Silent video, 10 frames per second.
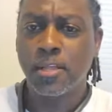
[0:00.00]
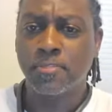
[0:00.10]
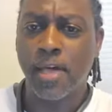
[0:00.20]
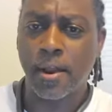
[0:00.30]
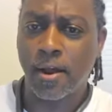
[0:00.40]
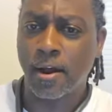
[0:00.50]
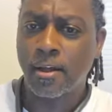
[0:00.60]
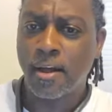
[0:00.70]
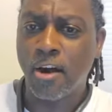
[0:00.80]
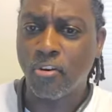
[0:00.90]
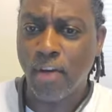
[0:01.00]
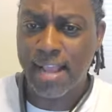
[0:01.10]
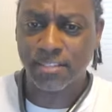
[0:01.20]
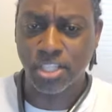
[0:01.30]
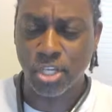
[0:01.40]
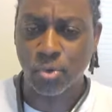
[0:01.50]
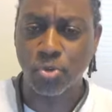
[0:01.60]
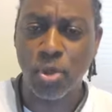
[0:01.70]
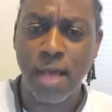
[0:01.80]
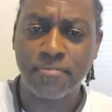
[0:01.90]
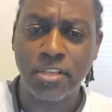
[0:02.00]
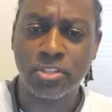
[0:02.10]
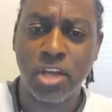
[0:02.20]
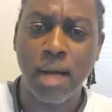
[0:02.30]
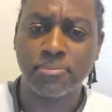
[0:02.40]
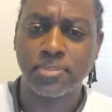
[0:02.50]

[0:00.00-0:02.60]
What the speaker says: that are harassing you. You have these cops